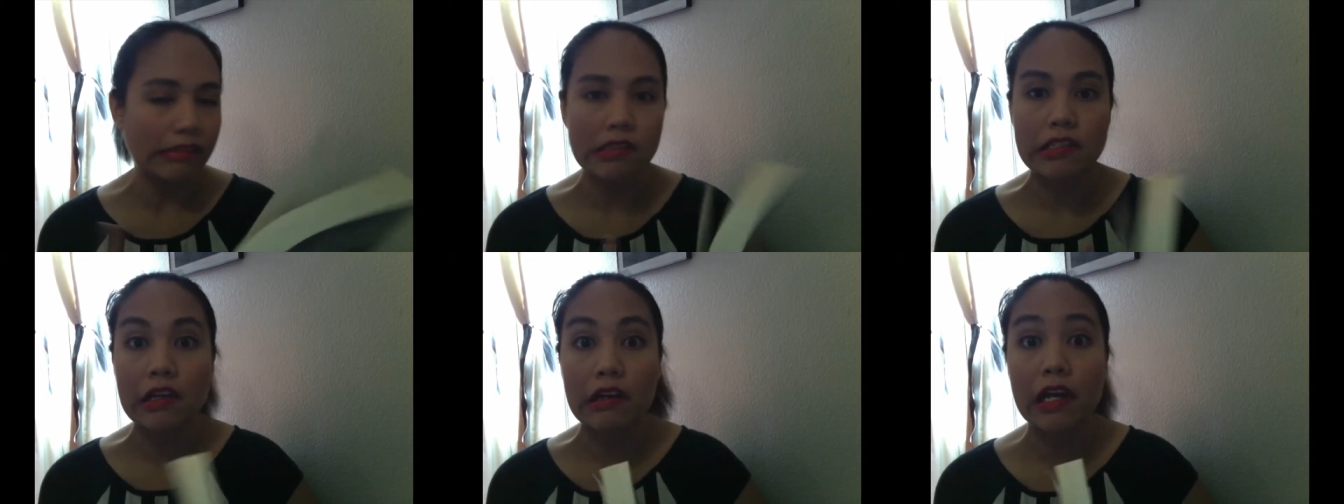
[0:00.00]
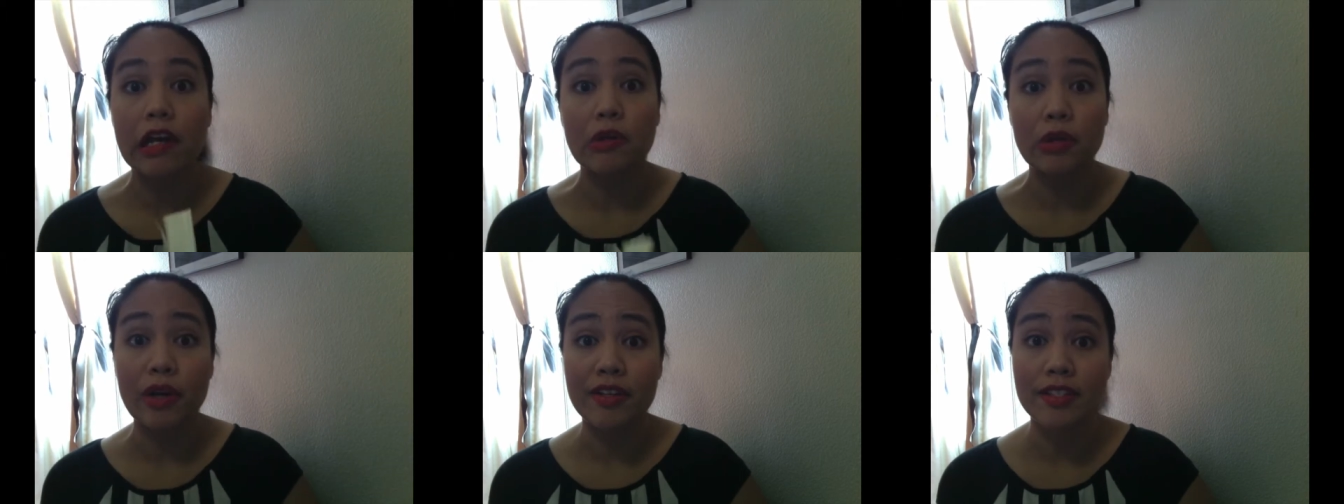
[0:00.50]
Sorry, I don't
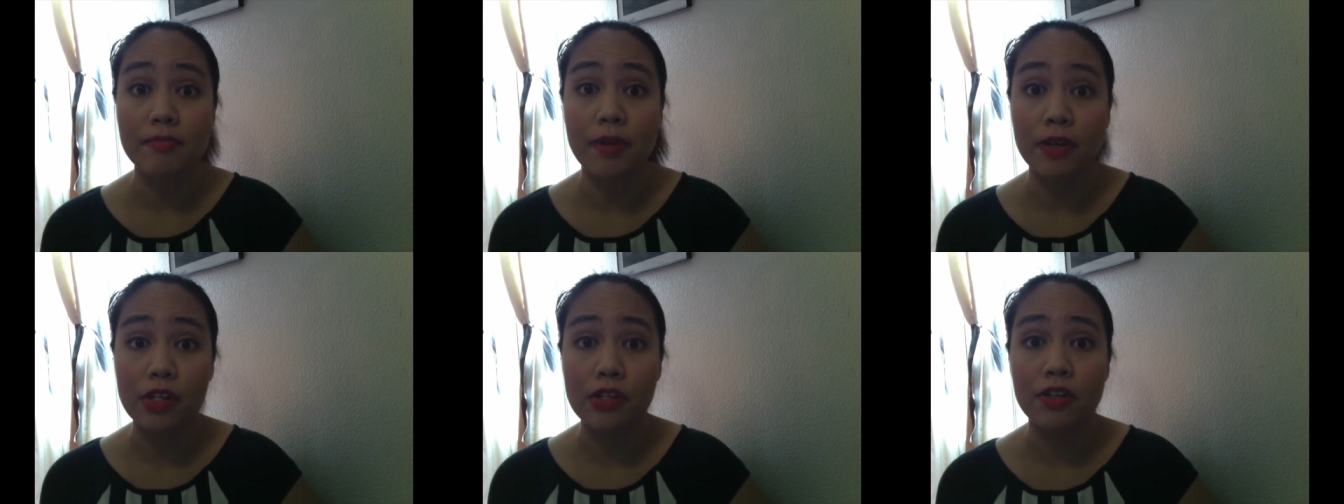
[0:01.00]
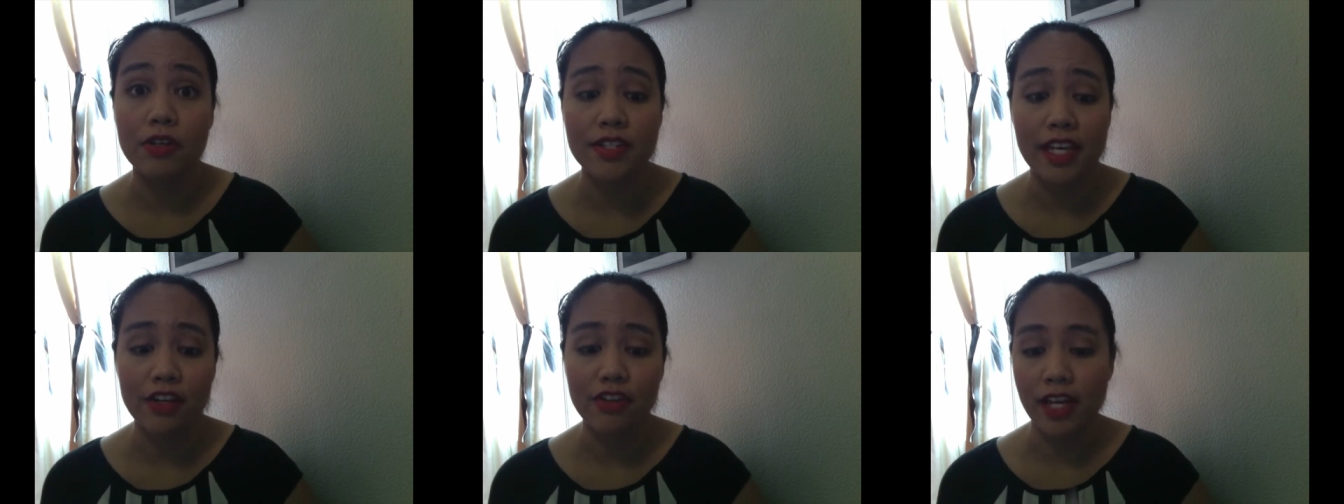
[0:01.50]
know how to spell or
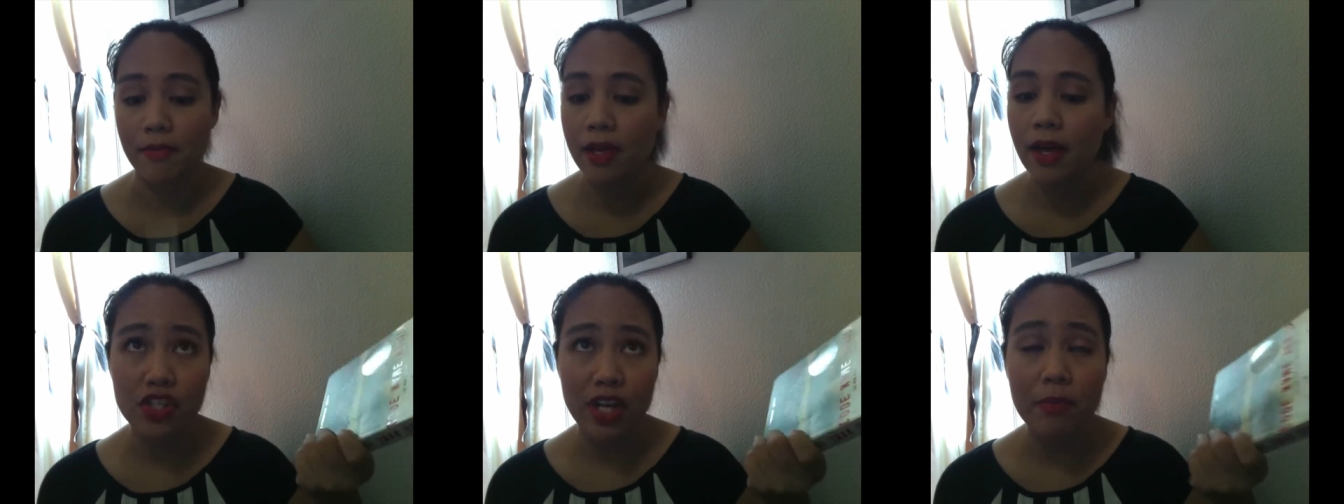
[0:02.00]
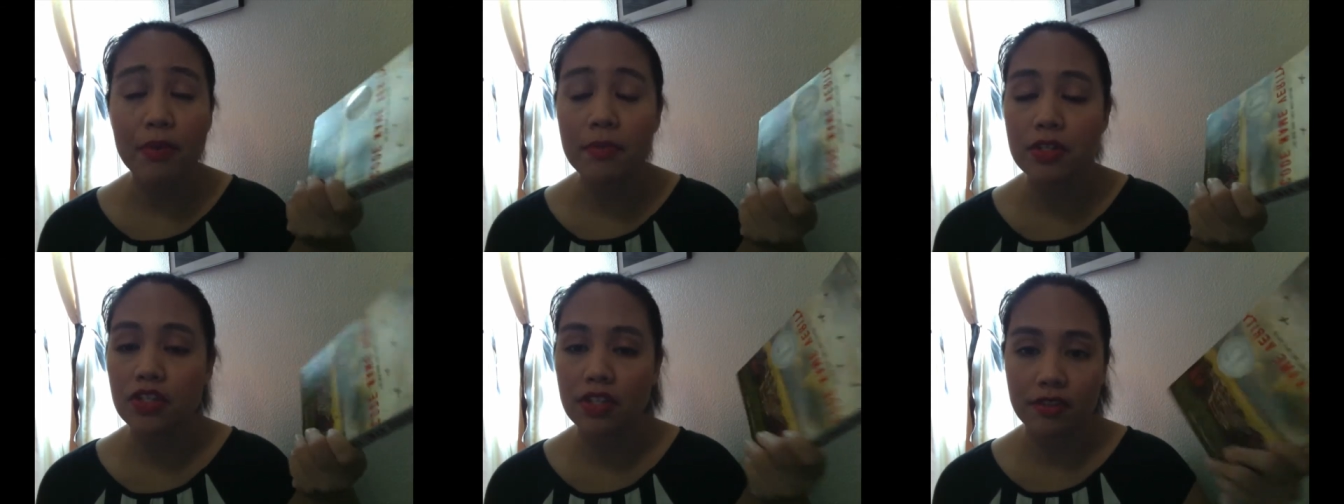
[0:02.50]
say your name. I pretty
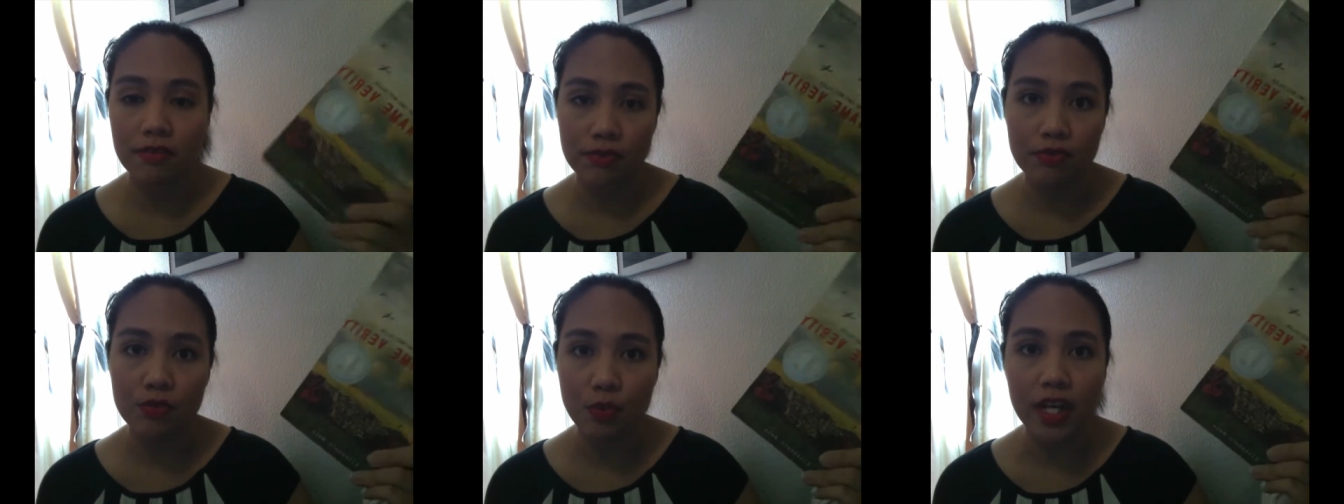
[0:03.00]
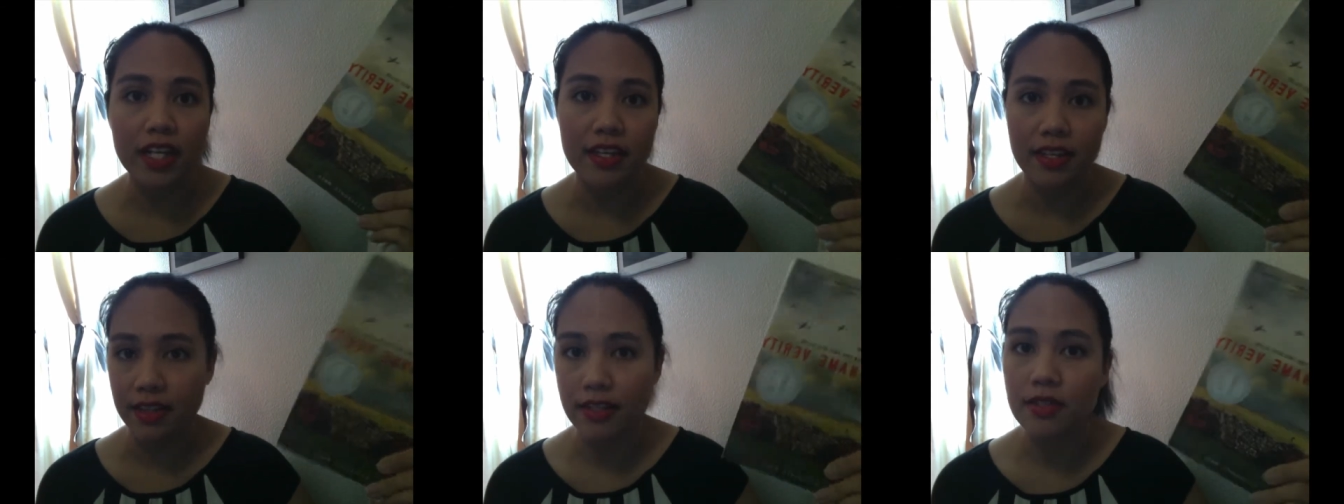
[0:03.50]
much read it
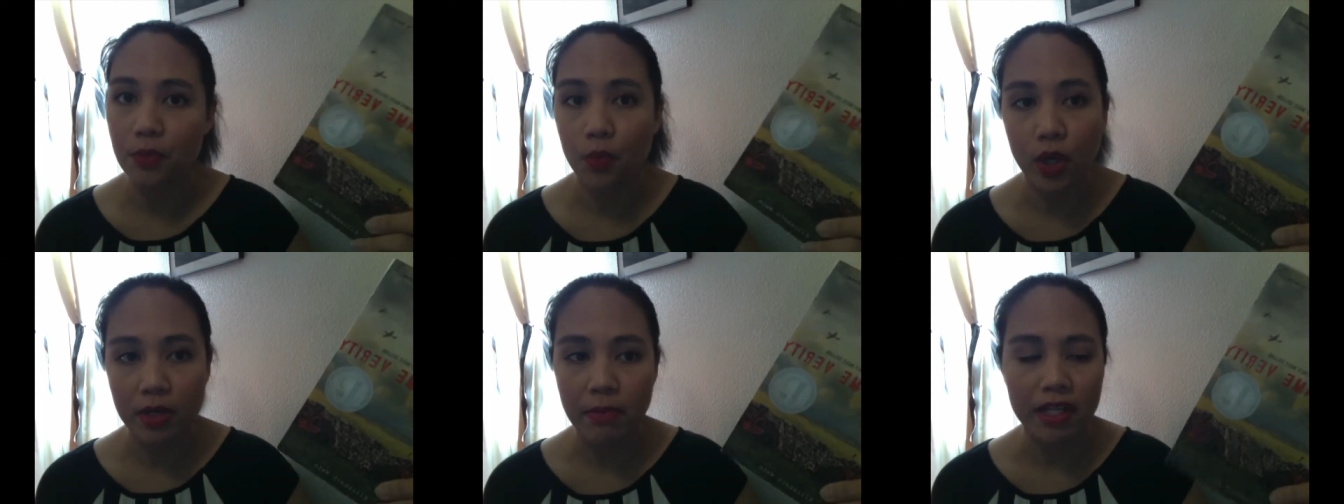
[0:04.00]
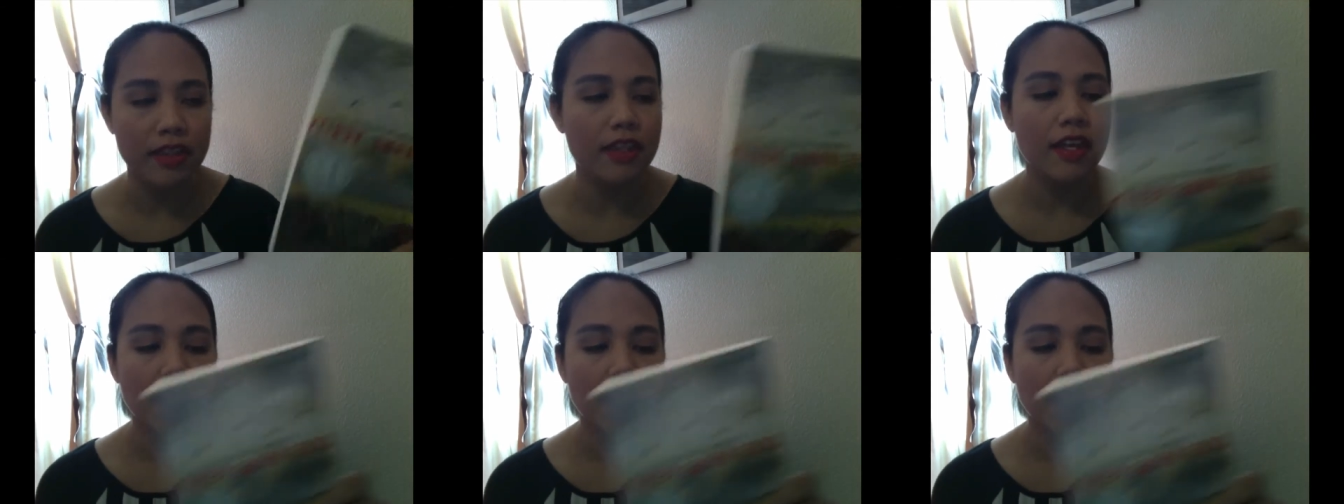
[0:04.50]
in this 1 month